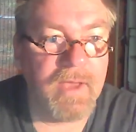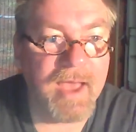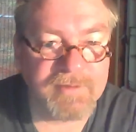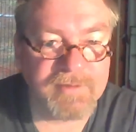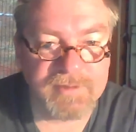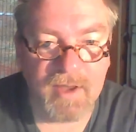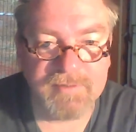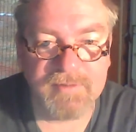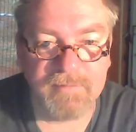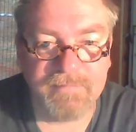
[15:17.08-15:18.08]

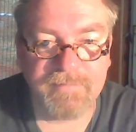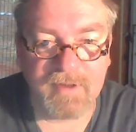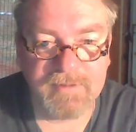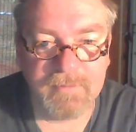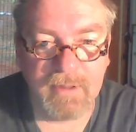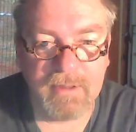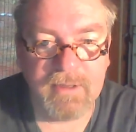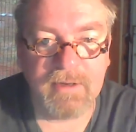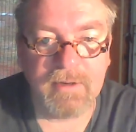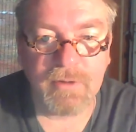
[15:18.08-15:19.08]
exercises of
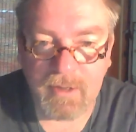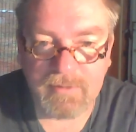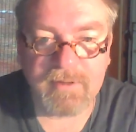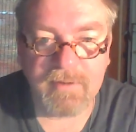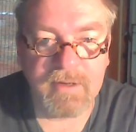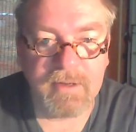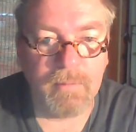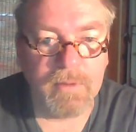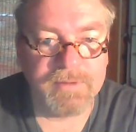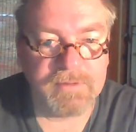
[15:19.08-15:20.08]
flexibility and creativity,
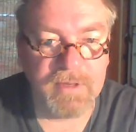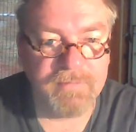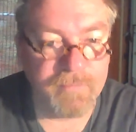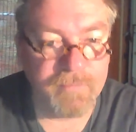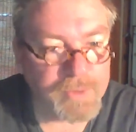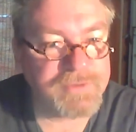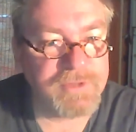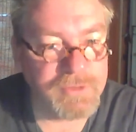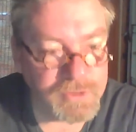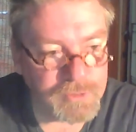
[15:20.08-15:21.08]
was to be forced
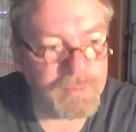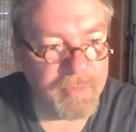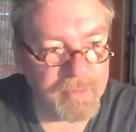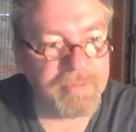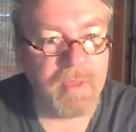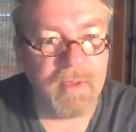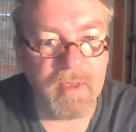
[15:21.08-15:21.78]
to do other